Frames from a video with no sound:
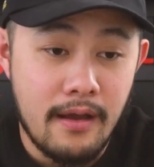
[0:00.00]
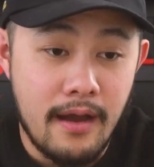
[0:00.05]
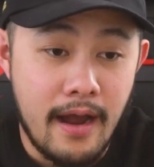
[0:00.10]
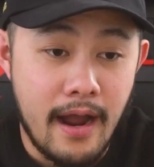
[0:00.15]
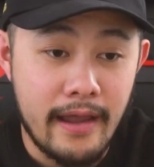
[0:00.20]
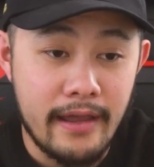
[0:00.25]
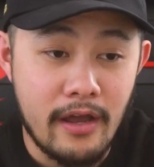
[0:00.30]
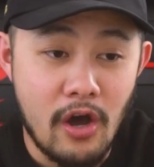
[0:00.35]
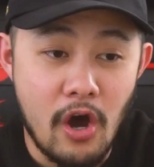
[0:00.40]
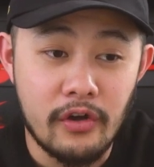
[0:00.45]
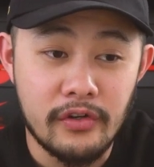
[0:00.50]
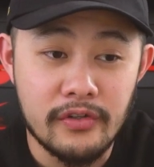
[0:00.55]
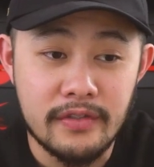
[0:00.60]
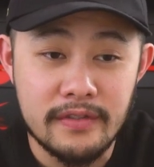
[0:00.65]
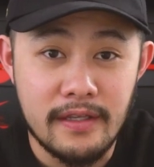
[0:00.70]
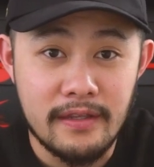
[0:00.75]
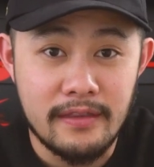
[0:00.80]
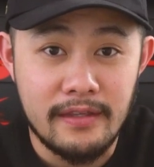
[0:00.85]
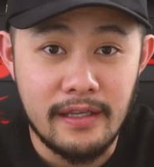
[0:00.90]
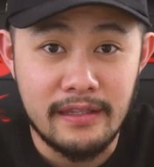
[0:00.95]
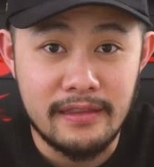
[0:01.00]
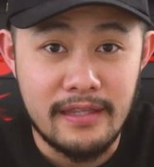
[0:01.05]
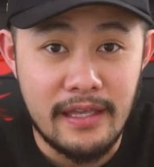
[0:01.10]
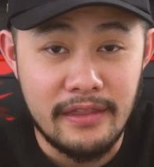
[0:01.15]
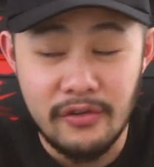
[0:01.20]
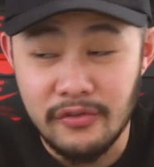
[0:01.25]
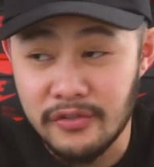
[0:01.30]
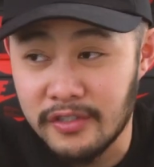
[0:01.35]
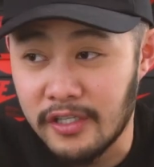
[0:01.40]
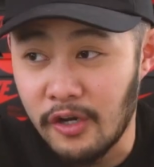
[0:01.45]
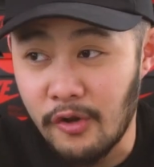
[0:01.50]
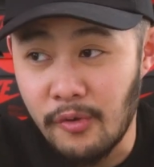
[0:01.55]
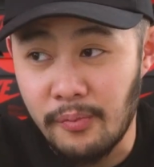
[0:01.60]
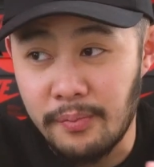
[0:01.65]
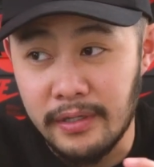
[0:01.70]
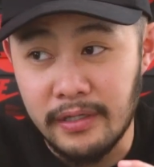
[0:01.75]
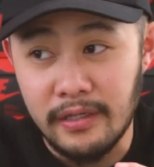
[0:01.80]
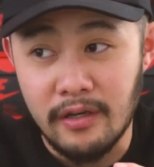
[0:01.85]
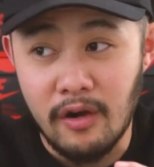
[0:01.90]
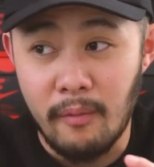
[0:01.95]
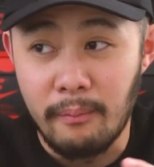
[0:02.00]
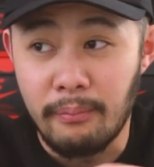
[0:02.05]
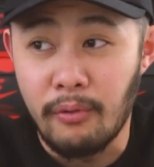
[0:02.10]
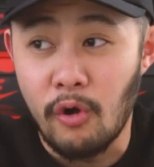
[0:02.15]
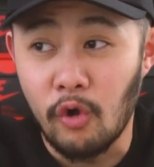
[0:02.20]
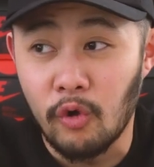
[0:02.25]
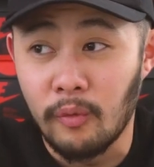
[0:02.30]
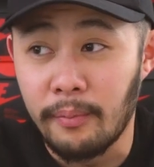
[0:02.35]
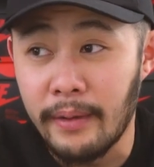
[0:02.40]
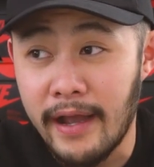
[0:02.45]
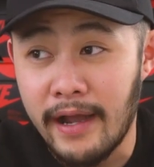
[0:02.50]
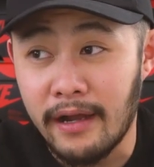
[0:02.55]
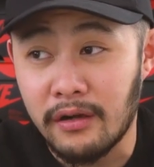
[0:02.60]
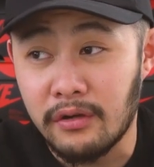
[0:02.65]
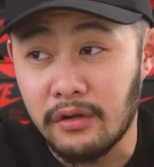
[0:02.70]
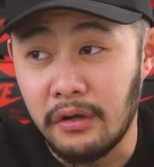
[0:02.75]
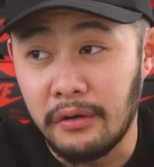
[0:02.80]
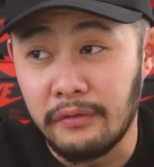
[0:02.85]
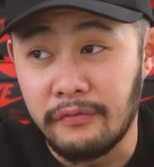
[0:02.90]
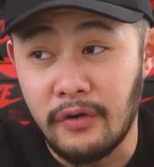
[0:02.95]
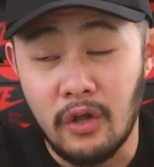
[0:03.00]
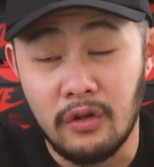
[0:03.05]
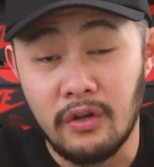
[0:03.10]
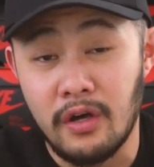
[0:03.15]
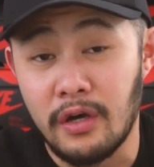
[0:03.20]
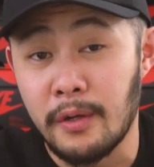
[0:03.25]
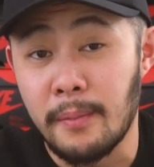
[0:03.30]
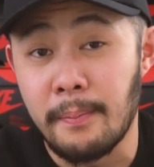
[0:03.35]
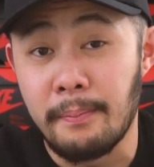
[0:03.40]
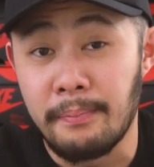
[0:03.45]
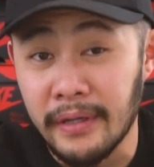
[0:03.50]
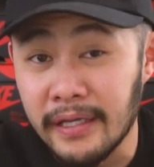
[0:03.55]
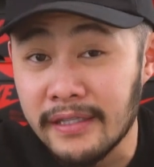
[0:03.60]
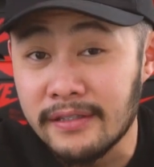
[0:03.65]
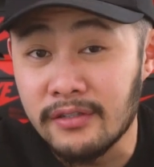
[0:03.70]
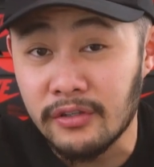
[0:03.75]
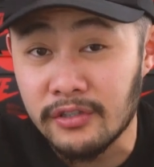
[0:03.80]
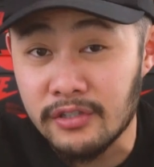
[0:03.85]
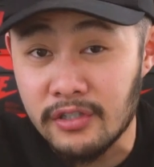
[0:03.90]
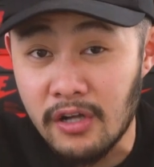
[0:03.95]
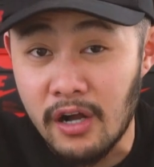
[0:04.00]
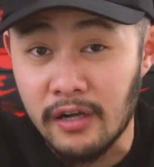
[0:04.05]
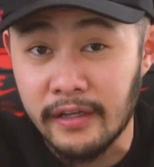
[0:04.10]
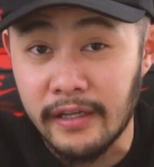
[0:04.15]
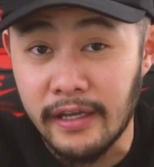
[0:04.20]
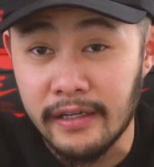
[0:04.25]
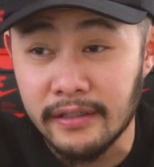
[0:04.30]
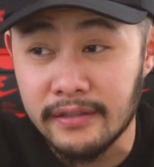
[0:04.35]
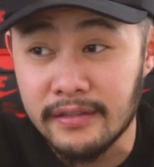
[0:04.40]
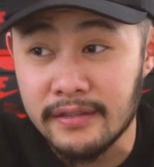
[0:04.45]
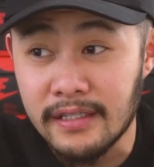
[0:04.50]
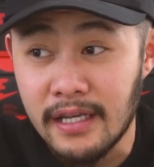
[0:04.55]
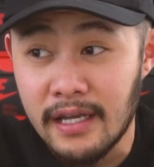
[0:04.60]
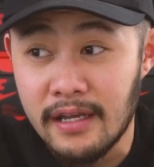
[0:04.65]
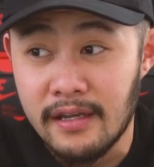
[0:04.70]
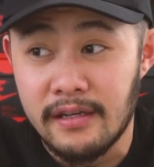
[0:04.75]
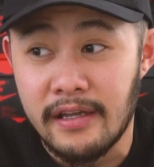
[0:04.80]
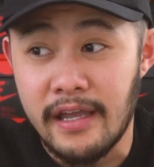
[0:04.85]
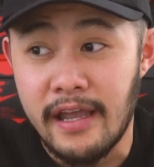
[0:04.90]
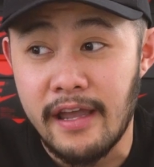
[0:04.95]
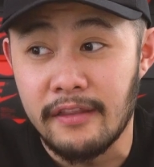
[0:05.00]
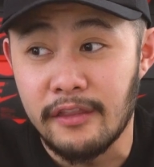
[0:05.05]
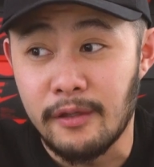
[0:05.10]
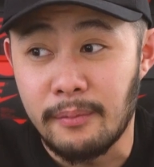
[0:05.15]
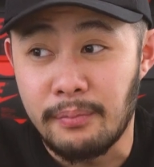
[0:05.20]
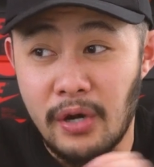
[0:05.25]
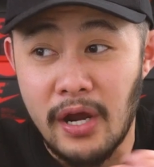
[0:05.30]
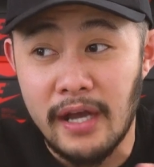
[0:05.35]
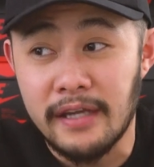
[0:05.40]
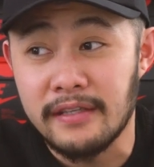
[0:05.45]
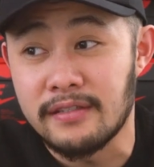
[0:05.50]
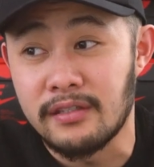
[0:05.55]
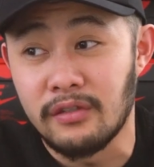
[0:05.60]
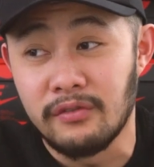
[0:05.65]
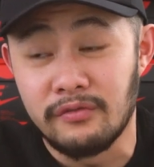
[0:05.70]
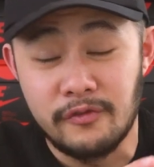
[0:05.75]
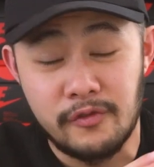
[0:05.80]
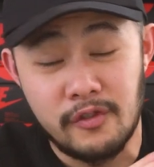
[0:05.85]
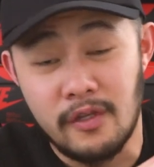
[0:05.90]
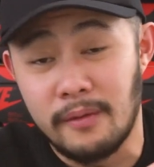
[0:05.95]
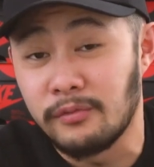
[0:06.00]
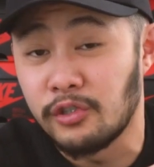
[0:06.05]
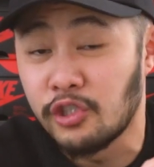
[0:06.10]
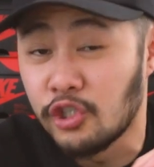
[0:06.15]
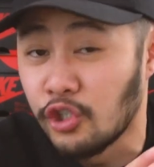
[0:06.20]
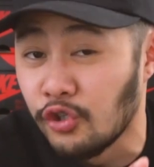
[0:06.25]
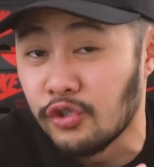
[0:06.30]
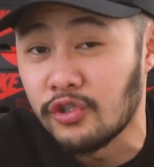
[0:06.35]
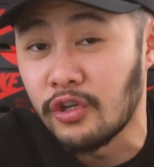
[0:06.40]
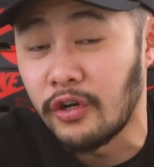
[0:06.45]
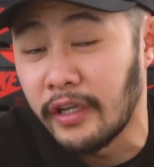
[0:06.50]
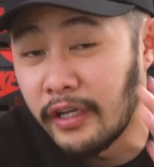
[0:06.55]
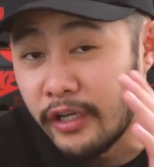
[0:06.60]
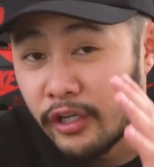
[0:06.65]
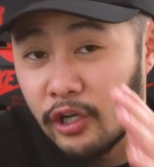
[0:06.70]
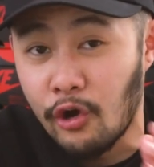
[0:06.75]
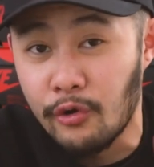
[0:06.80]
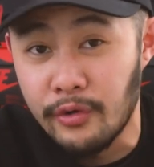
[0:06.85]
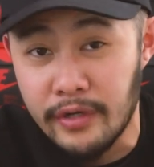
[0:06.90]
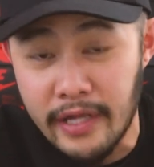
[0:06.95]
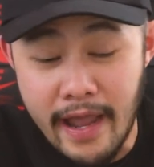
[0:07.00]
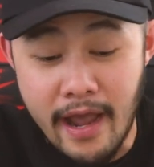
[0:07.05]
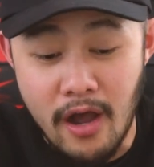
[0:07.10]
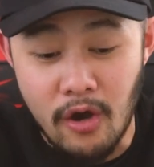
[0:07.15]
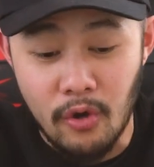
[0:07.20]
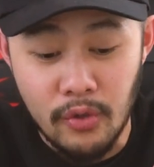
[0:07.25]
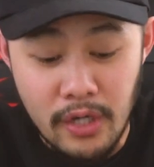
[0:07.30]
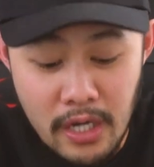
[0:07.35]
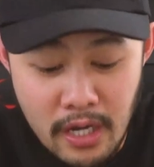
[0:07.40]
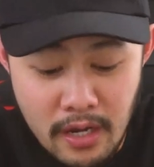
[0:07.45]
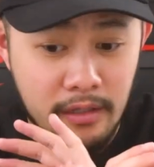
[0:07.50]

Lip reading: I honestly think that there's going to be a pullback of a lot of bids on StockX, and the price of some shoes are going to go down.